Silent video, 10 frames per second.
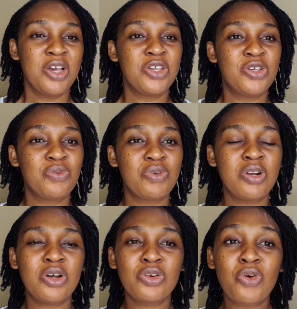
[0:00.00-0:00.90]
You will
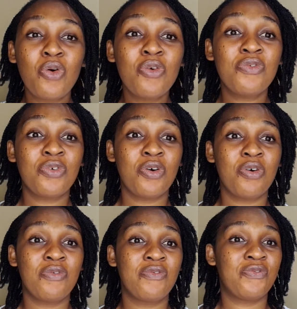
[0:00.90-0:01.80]
not go
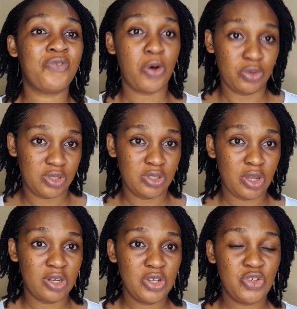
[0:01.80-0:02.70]
for false
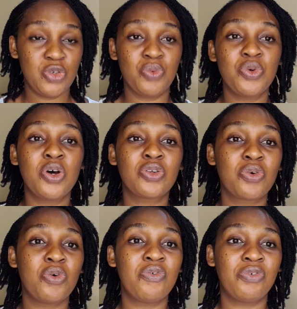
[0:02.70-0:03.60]
knowledge. You will not
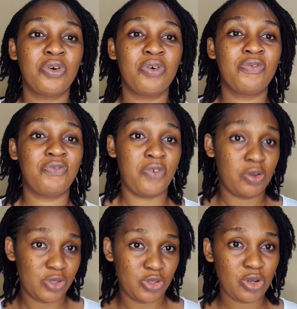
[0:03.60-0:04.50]
go for
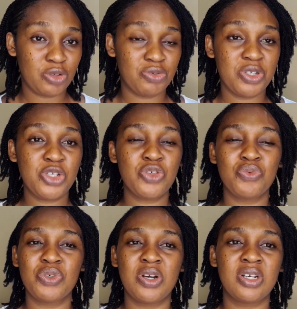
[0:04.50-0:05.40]
false doctrines. You
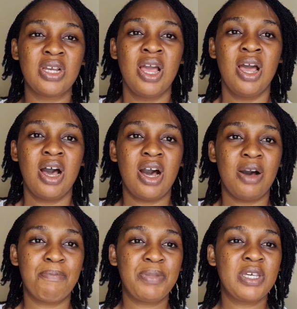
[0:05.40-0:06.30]
will not
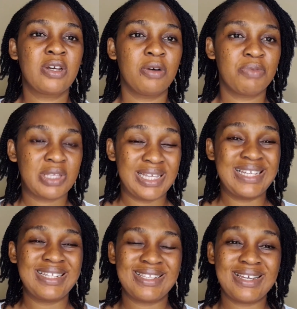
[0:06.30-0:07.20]
pick up
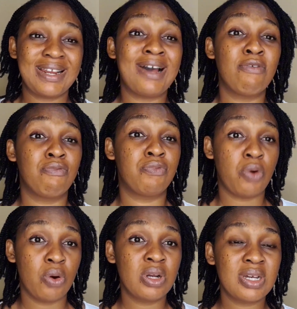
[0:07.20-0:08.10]
things that are
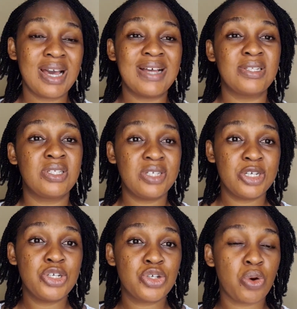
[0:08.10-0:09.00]
wrong and
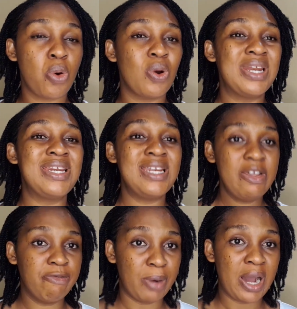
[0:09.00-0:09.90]
teach or
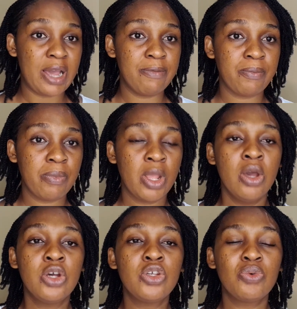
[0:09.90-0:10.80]
live by.
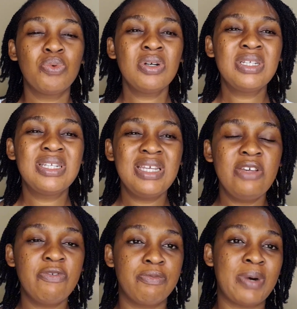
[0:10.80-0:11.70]
You would
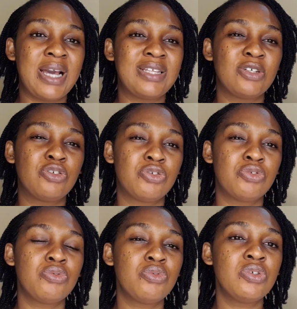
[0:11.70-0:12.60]
live by the
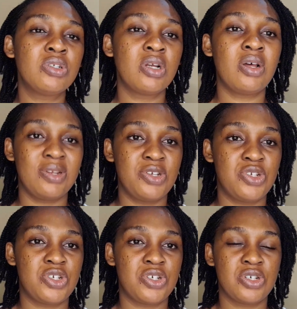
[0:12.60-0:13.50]
true
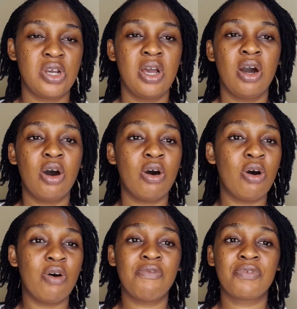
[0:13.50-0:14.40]
knowledge
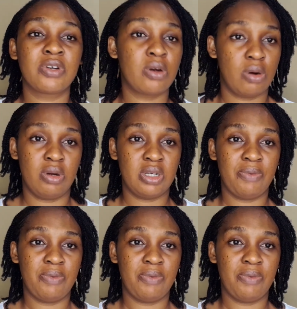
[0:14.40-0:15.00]
of God.